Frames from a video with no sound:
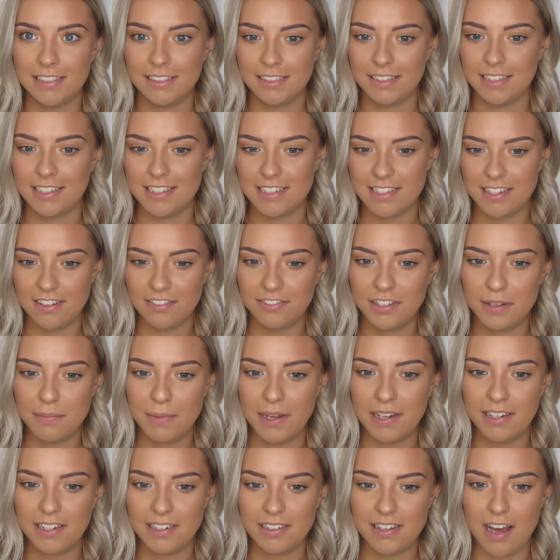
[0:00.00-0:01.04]
Like, it's definitely
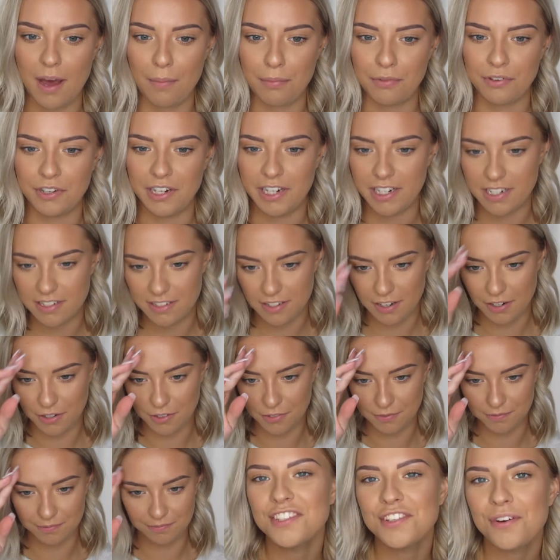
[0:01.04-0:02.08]
my like top 3.
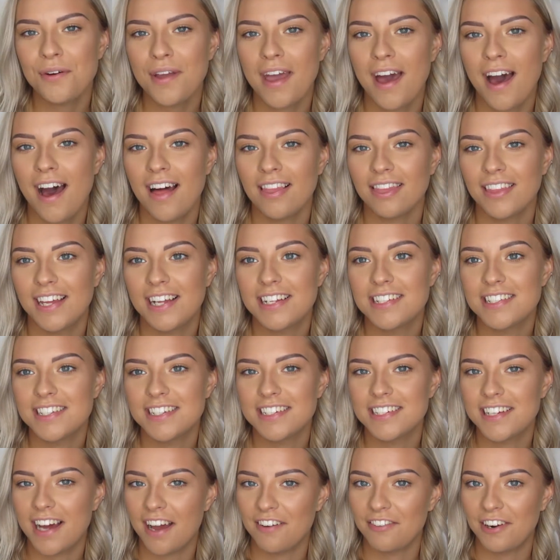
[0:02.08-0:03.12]
So yeah, let's
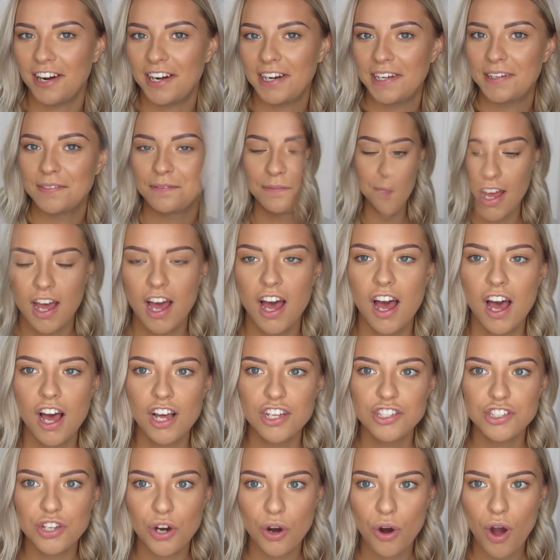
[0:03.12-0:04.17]
dive right in.
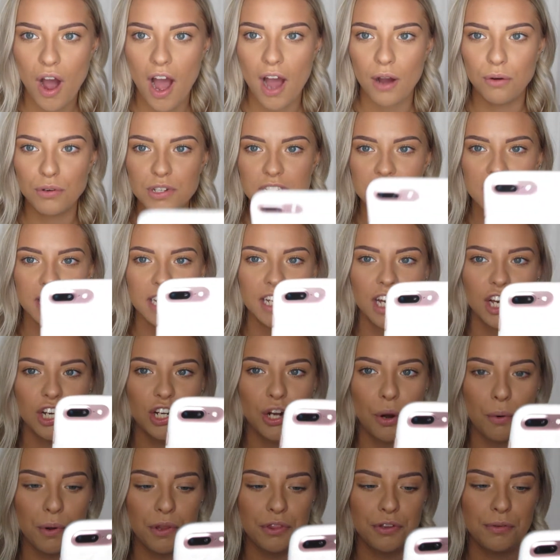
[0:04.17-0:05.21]
So I was like
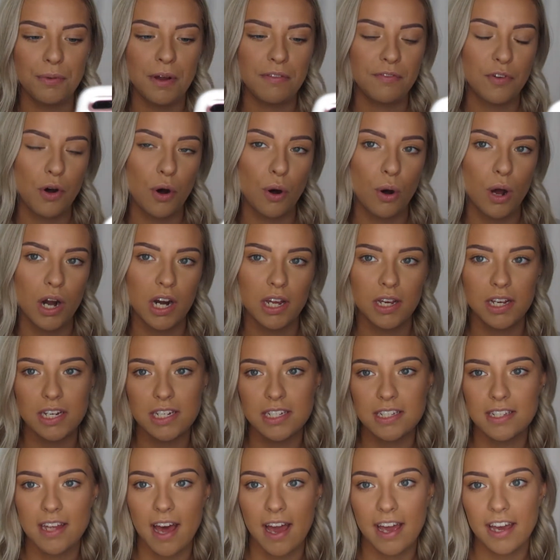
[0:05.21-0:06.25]
going through my phone
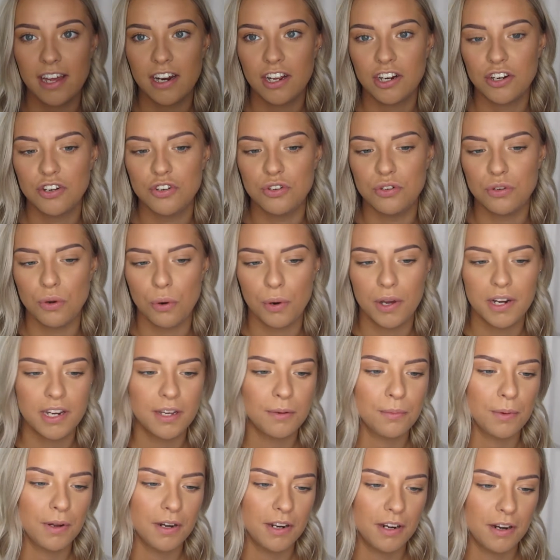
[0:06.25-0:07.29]
because I had no
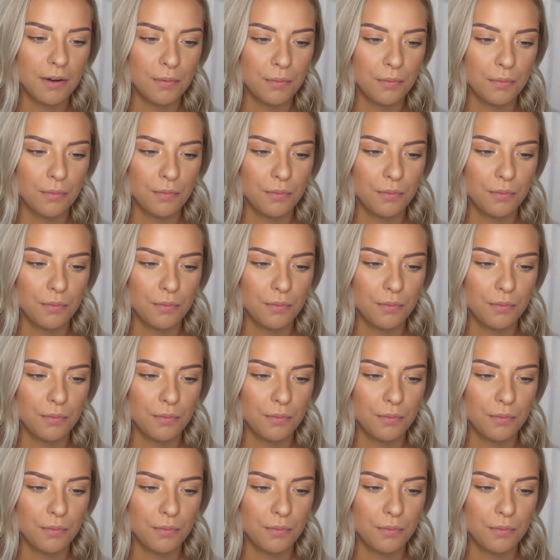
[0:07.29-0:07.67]
idea what I